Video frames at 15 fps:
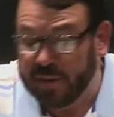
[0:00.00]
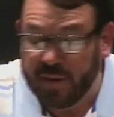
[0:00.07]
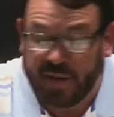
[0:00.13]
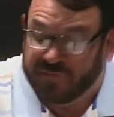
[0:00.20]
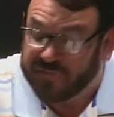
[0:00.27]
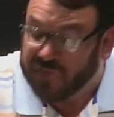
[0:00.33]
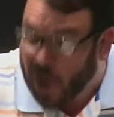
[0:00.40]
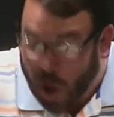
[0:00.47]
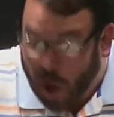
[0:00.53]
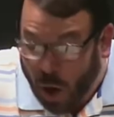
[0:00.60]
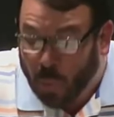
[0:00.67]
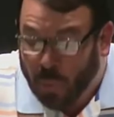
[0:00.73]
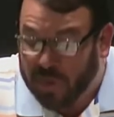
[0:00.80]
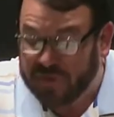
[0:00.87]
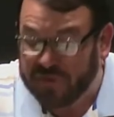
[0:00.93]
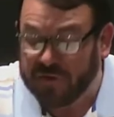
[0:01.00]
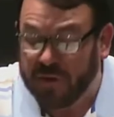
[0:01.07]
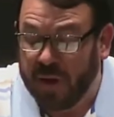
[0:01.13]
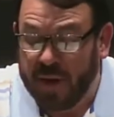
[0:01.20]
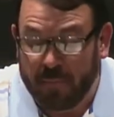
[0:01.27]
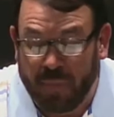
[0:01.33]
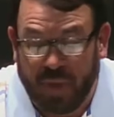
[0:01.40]
It's always
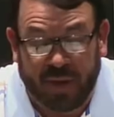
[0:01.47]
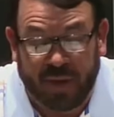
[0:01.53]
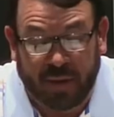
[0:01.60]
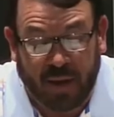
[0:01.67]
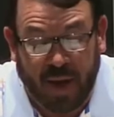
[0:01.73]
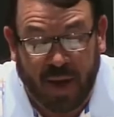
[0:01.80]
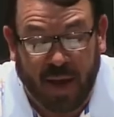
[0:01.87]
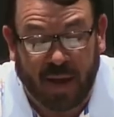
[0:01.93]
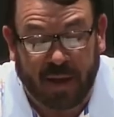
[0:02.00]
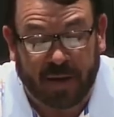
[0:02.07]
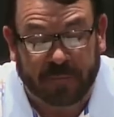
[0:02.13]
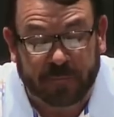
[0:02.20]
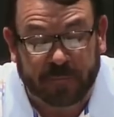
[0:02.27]
been God.